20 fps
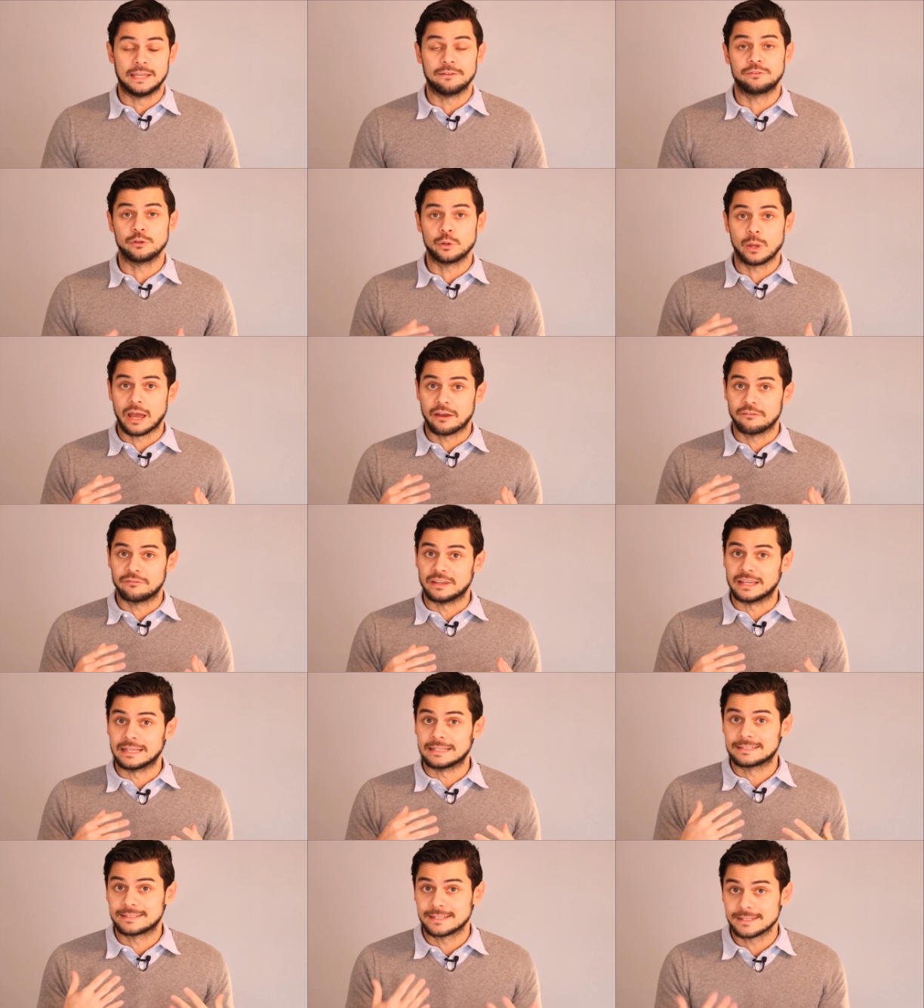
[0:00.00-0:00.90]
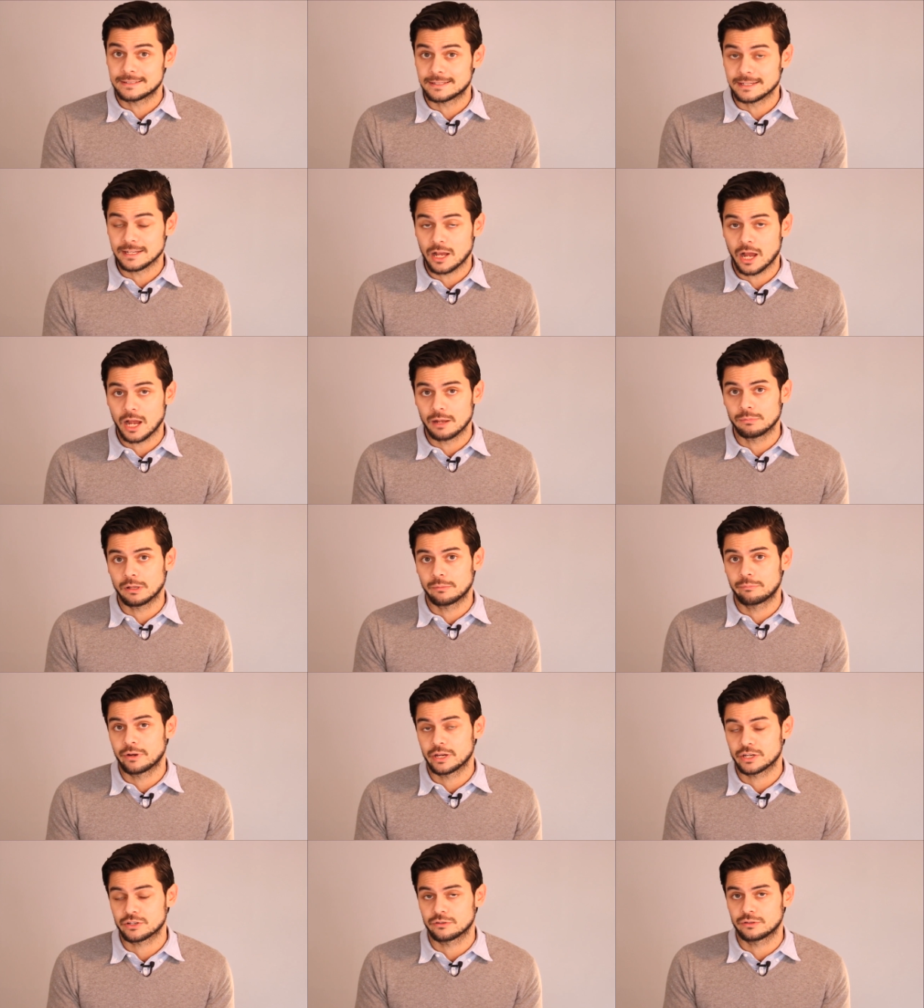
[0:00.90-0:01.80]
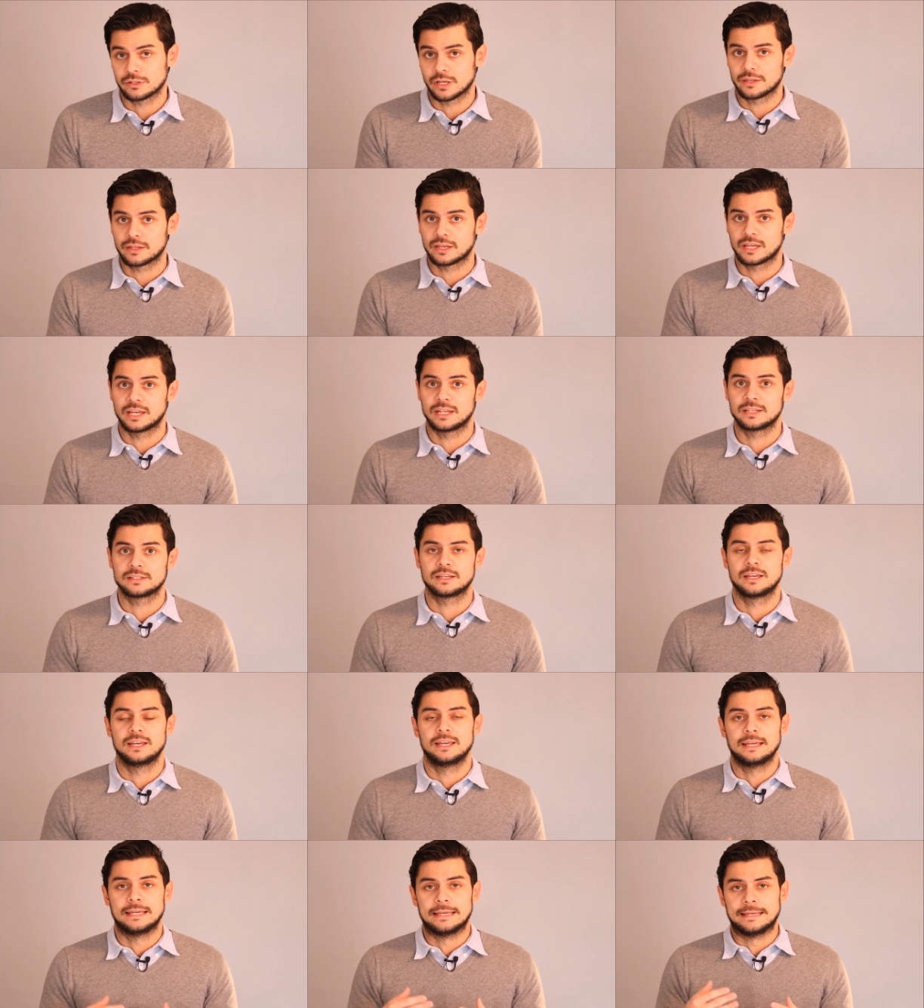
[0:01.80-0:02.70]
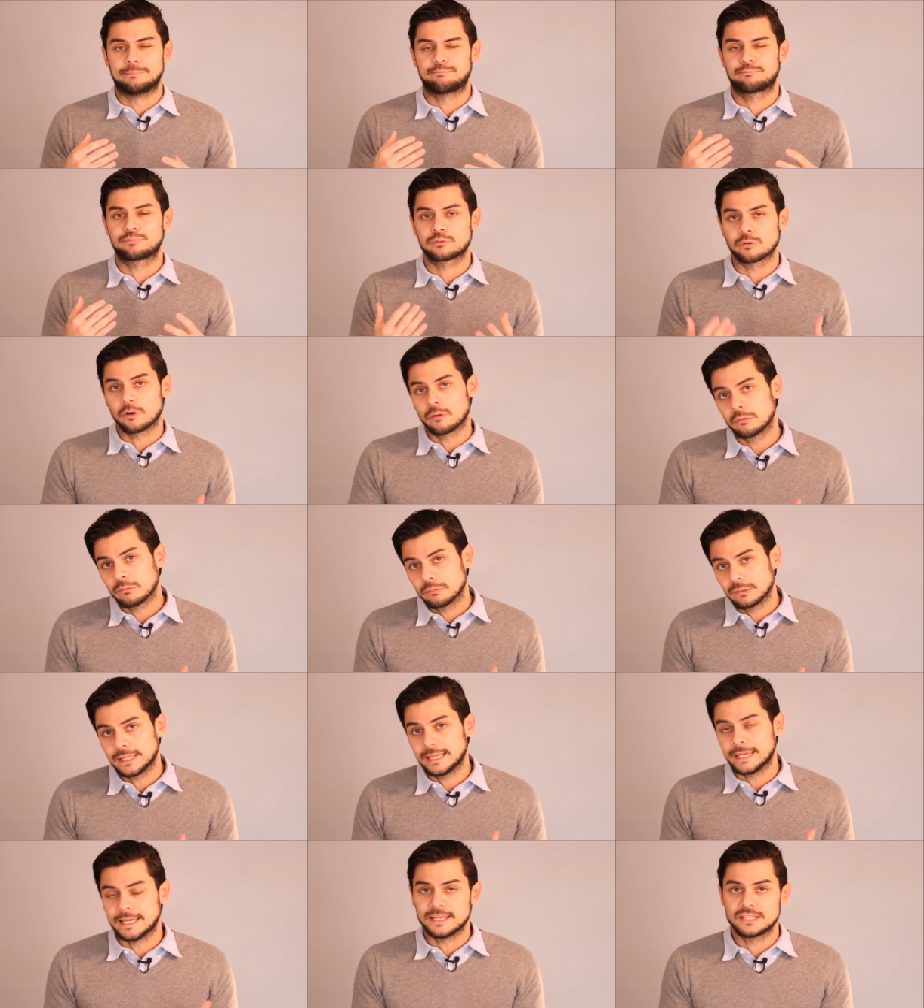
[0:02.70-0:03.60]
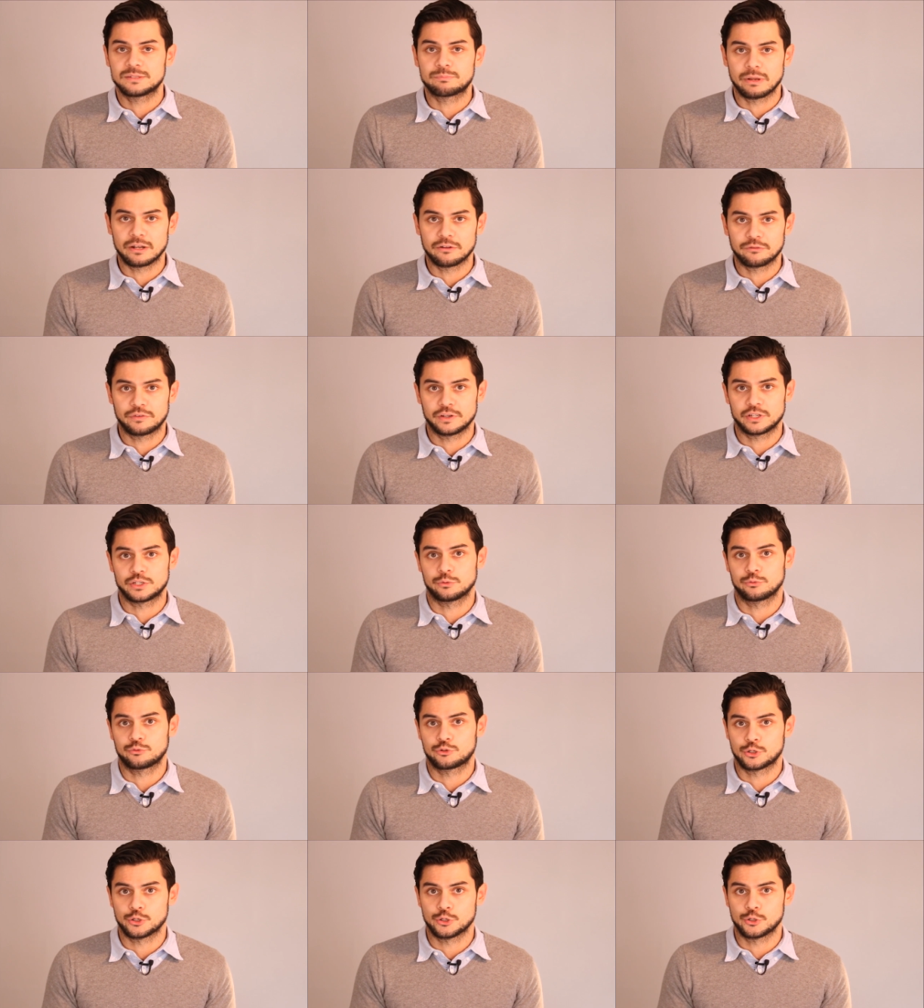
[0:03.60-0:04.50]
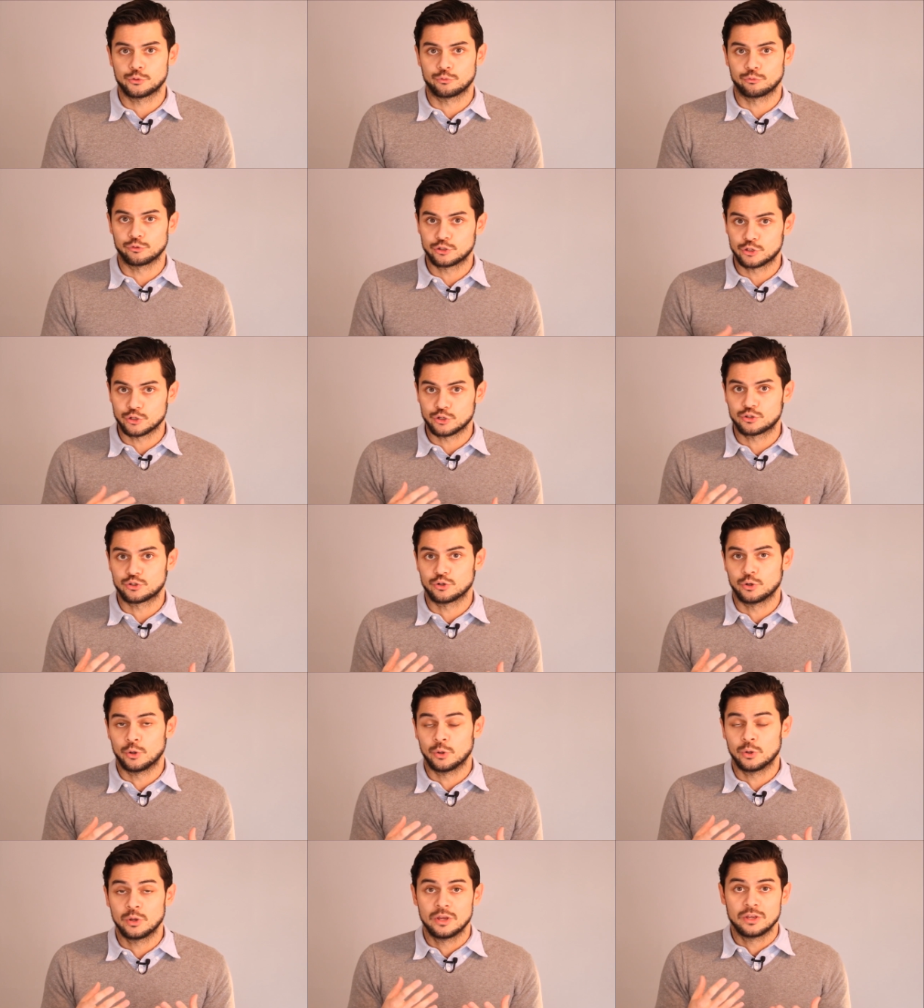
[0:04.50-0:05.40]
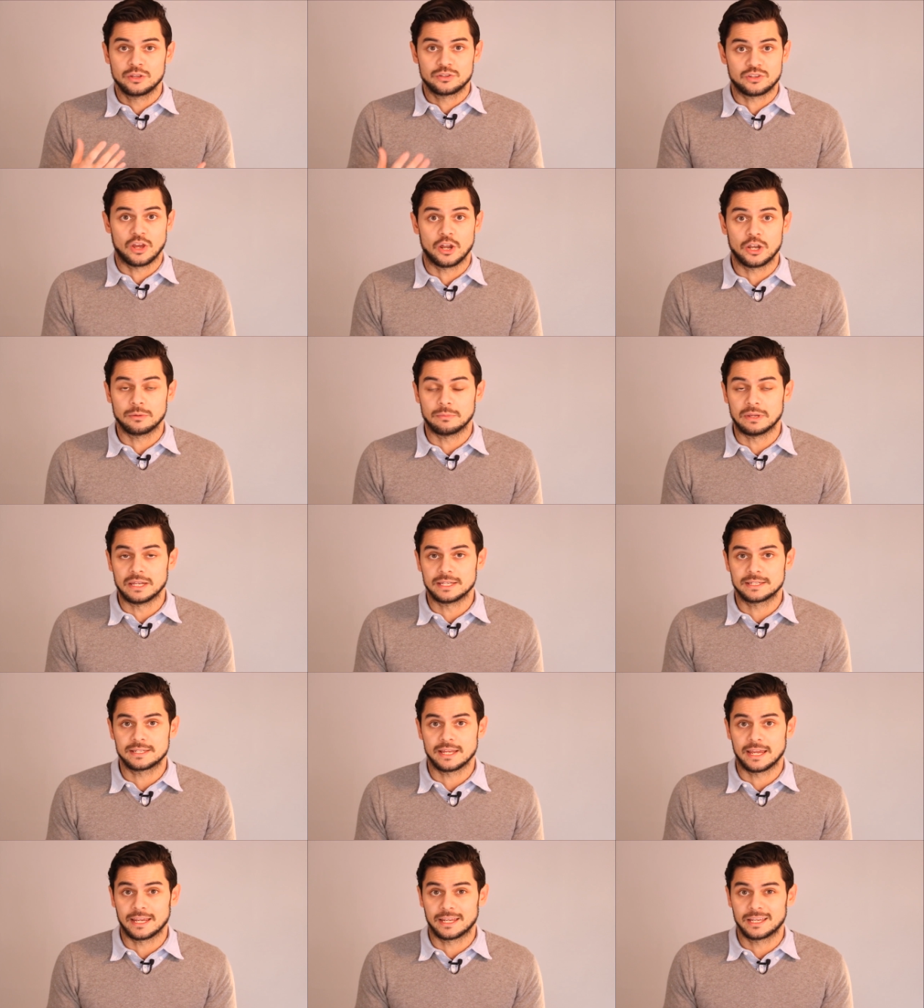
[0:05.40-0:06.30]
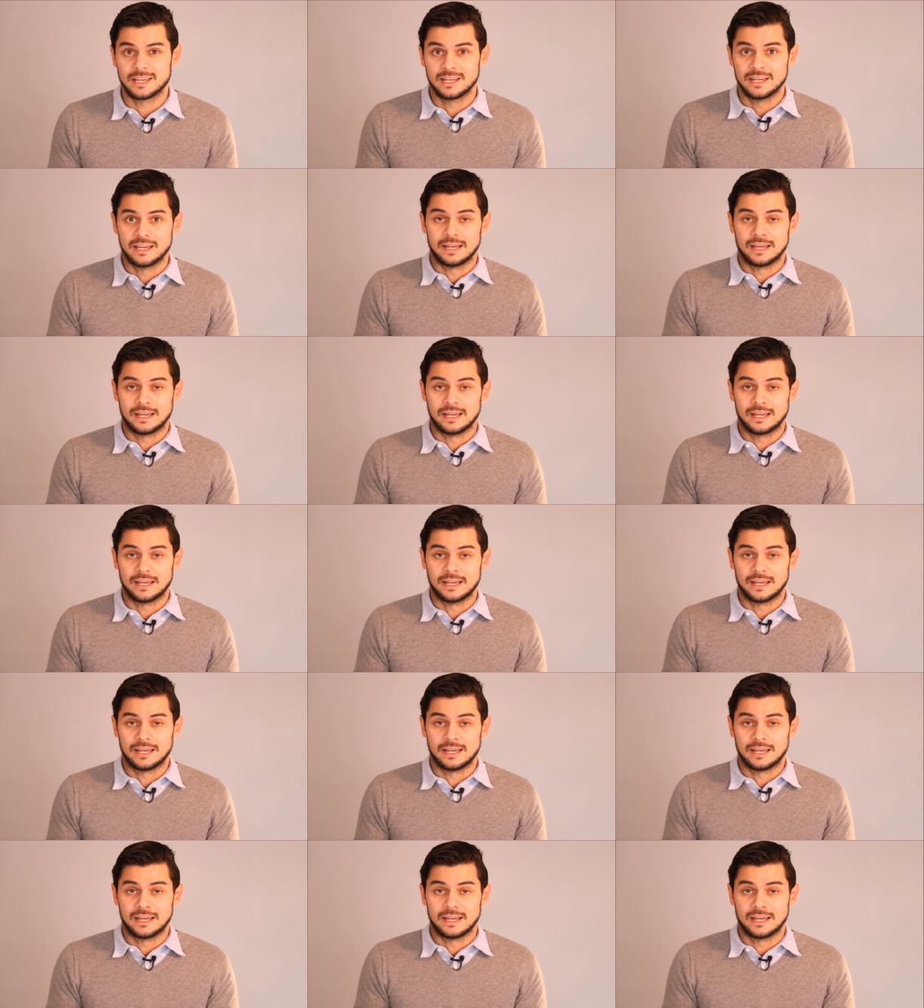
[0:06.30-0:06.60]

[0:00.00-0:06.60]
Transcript: If you have existing high blood pressure, on the other hand, it probably is beneficial to reduce your sodium intake